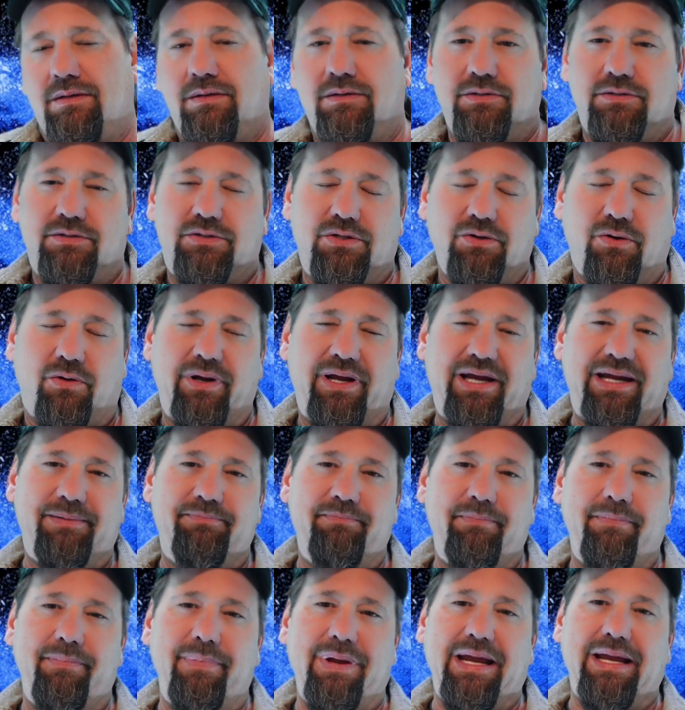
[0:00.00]
So he
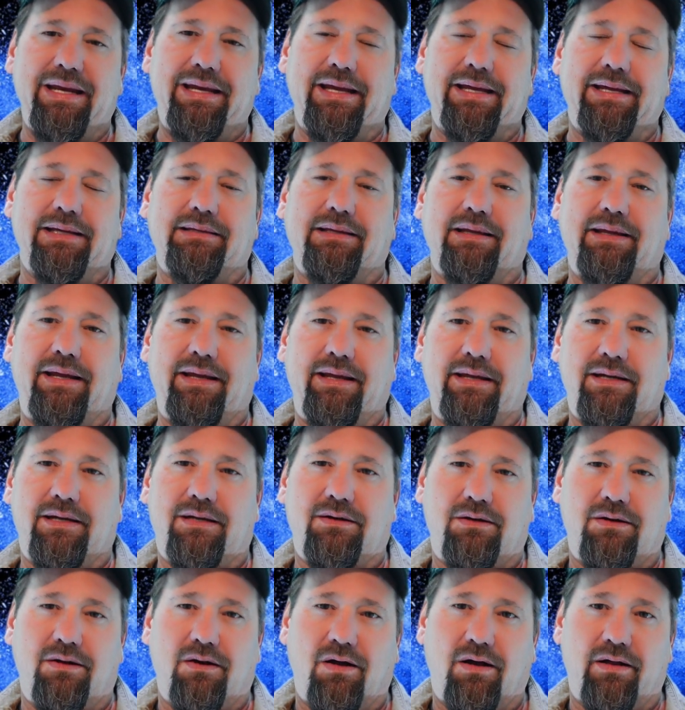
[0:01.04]
immediately
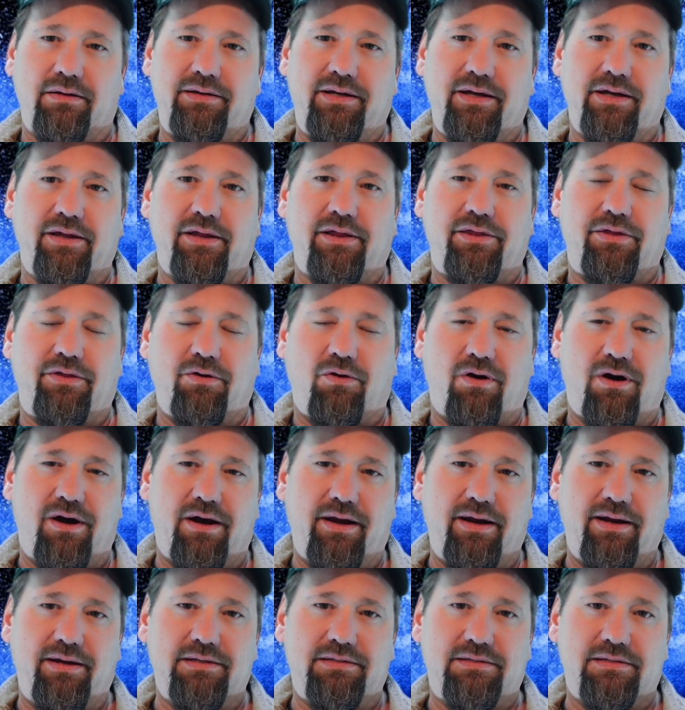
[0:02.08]
called the
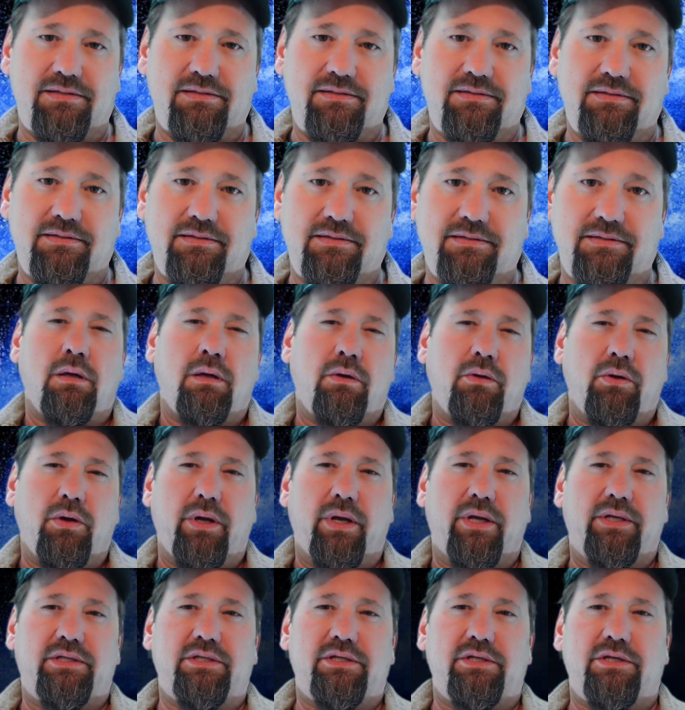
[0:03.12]
authorities.
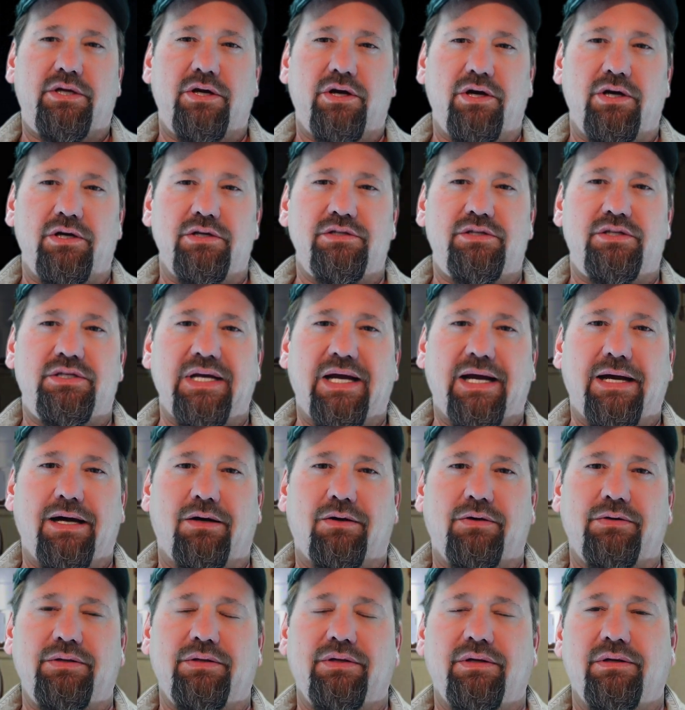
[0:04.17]
It turns
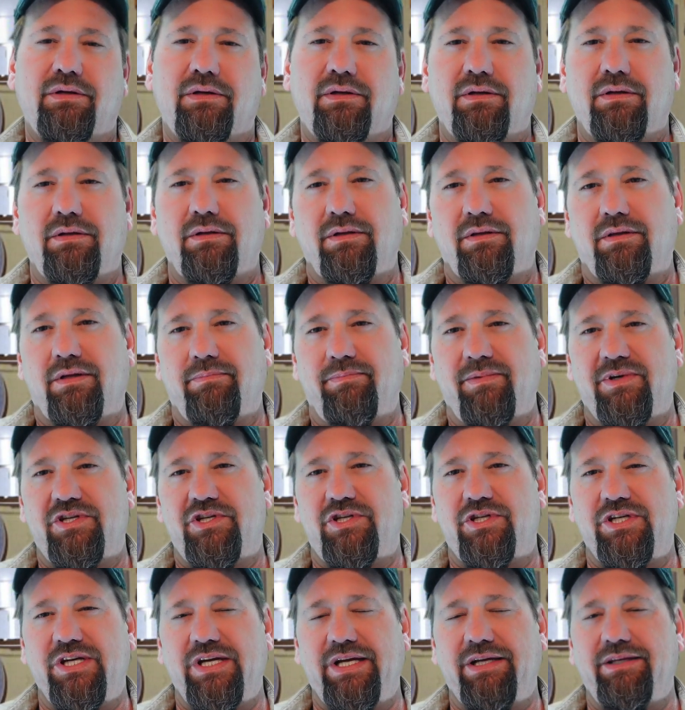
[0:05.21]
out the
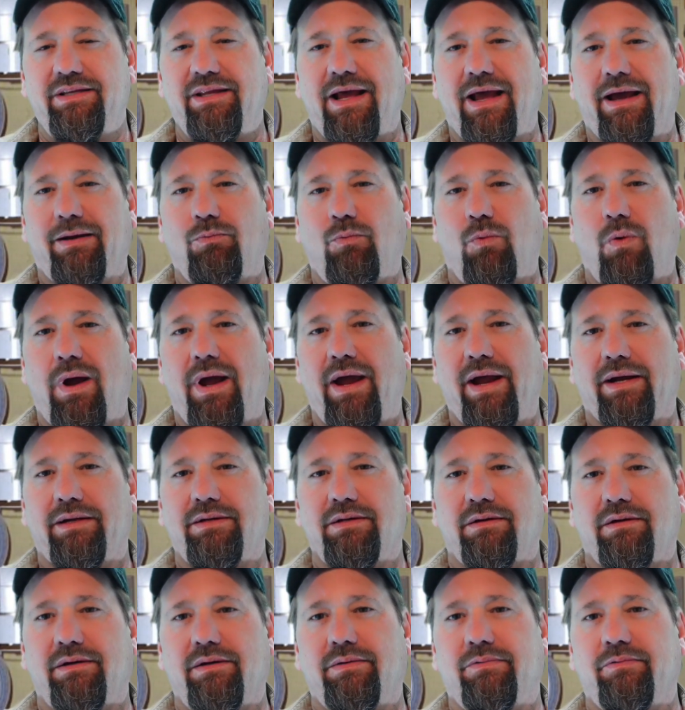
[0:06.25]
machine that
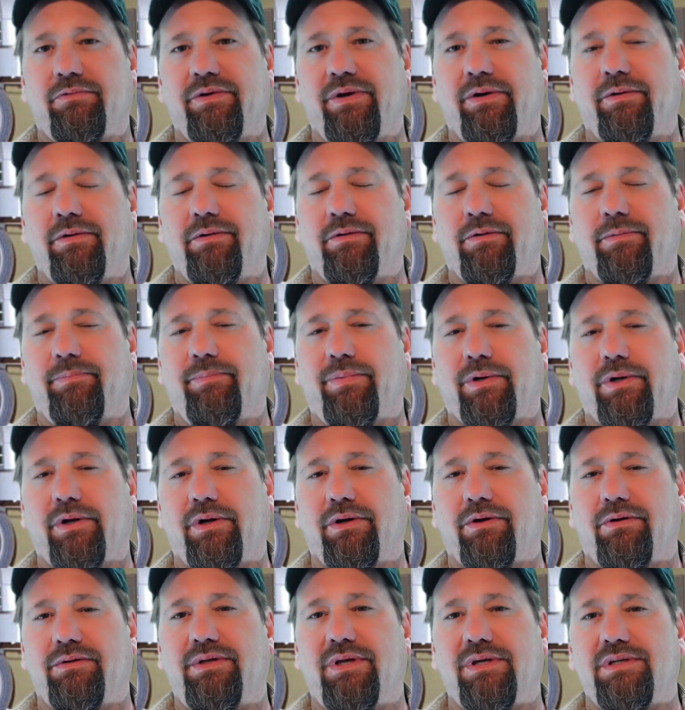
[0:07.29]
Wagner and
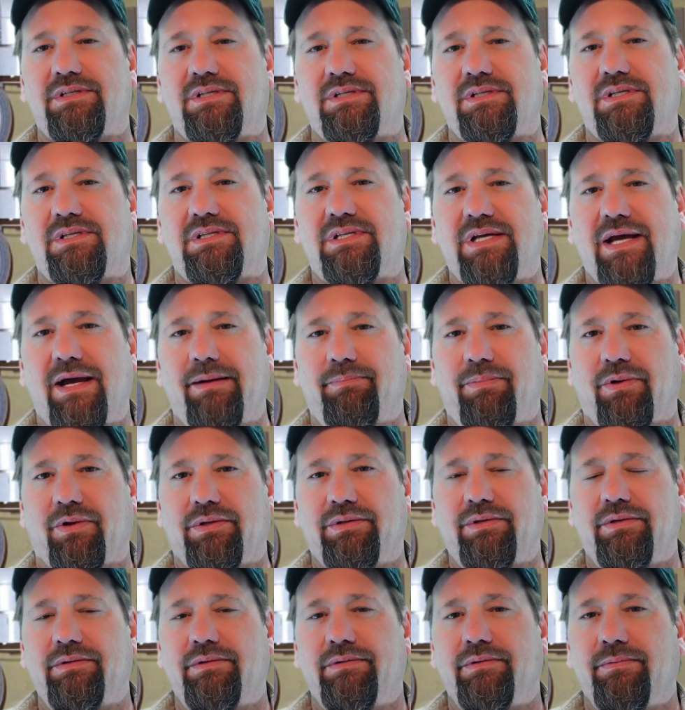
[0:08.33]
Roberto
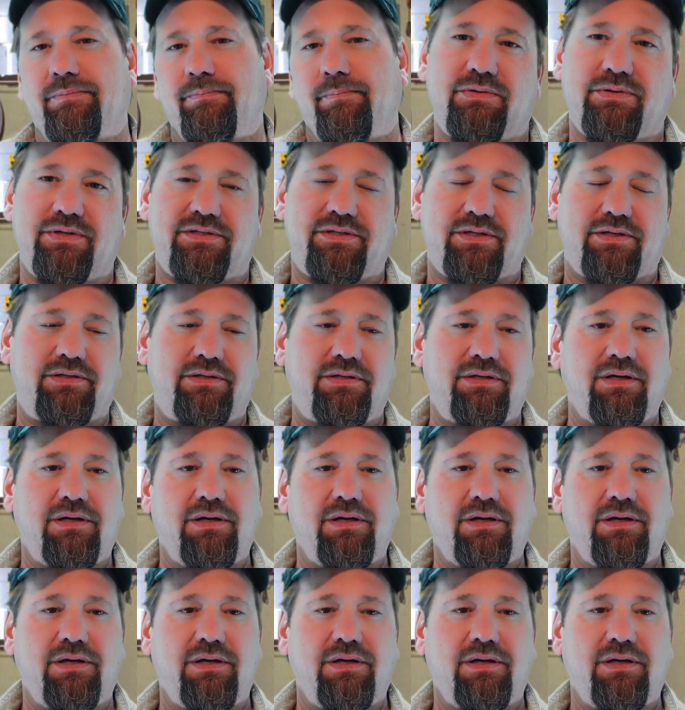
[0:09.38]
disassembled was a